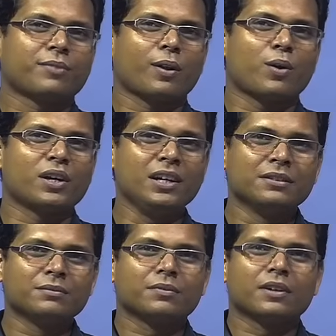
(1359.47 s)
Okay,
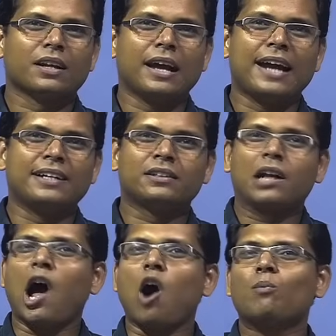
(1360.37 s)
and
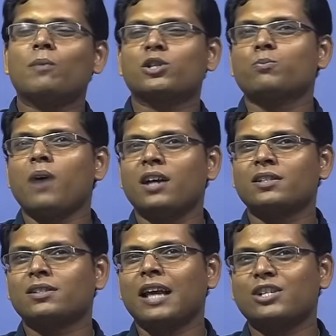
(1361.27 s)
how much
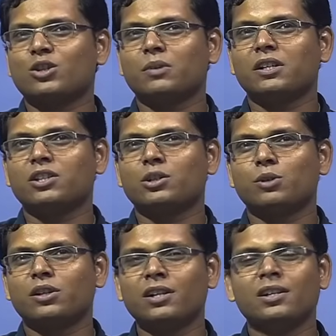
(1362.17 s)
mass has to be
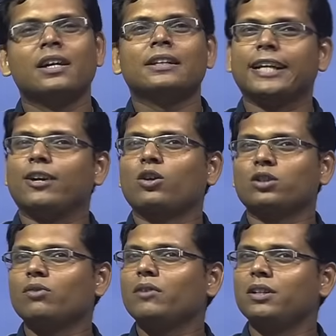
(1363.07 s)
distributed, that also
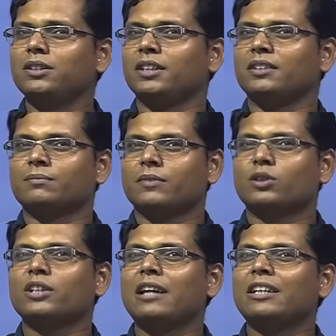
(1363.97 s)
we will see. So
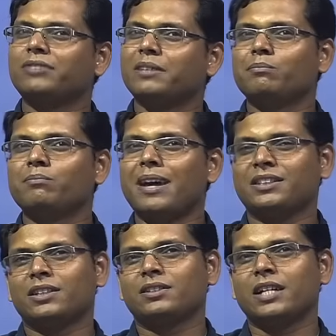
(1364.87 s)
there are different
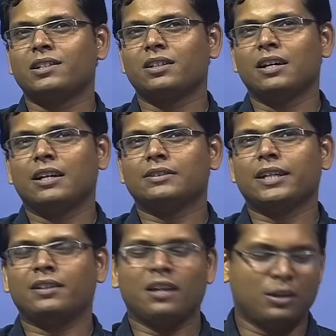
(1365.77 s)
methods that
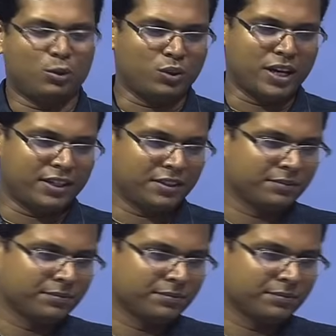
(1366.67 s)
do that.